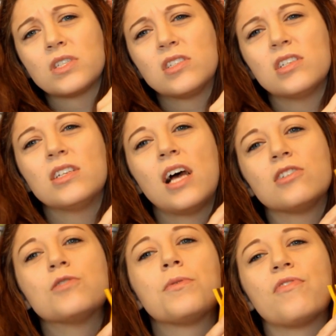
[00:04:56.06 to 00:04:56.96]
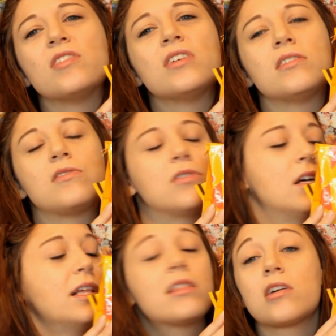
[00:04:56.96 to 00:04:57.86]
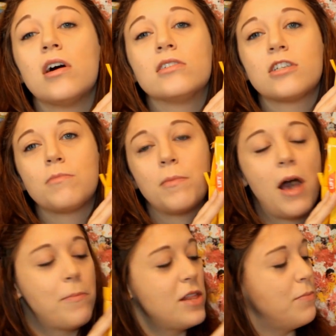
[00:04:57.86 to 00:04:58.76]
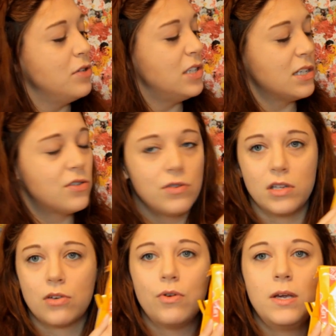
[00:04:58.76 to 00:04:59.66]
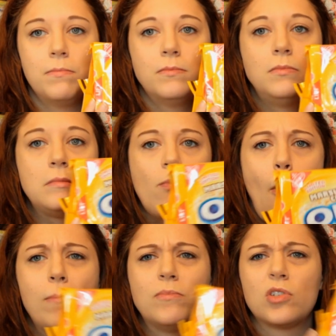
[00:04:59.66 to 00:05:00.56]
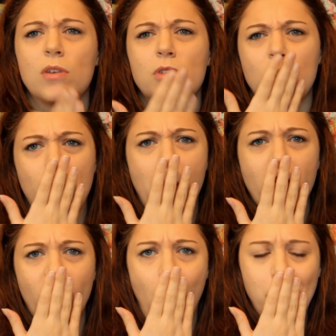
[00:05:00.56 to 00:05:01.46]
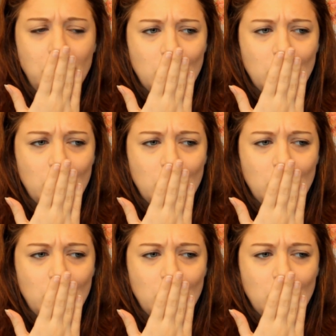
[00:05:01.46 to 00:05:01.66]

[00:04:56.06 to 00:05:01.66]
still not super fantastical. I like the concept. I'm happy they put texturing in the cream. Sorry, I'm talking about mouthful.